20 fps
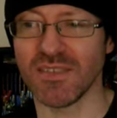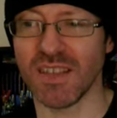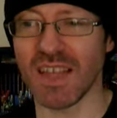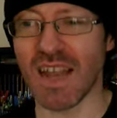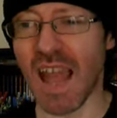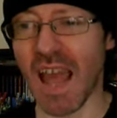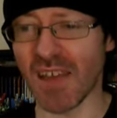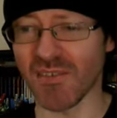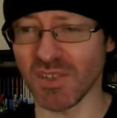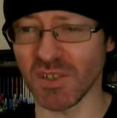they'd
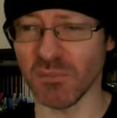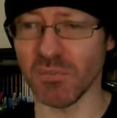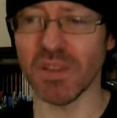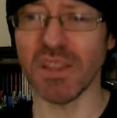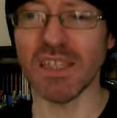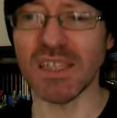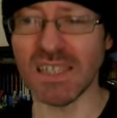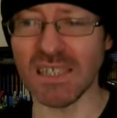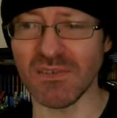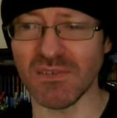have to
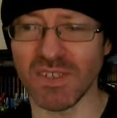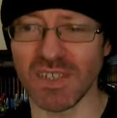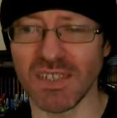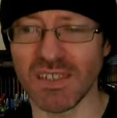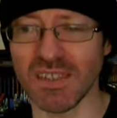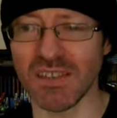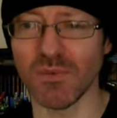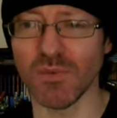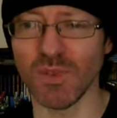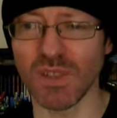believe
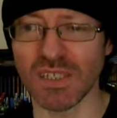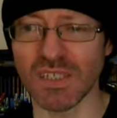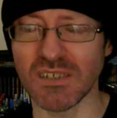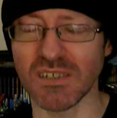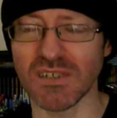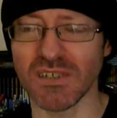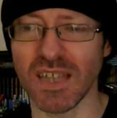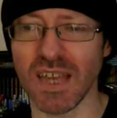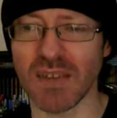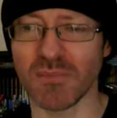in the
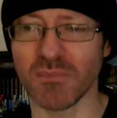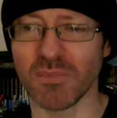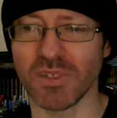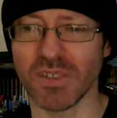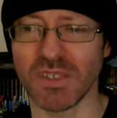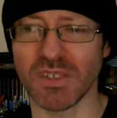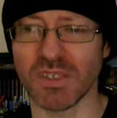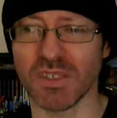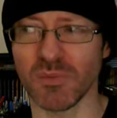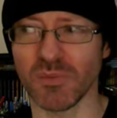religion that
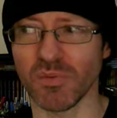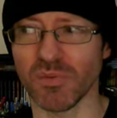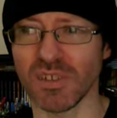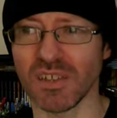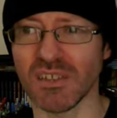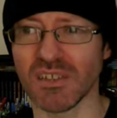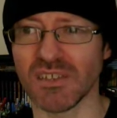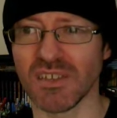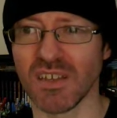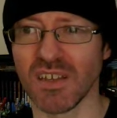particular
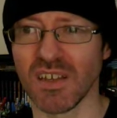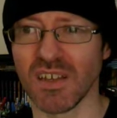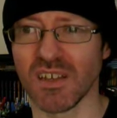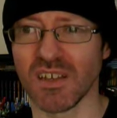priest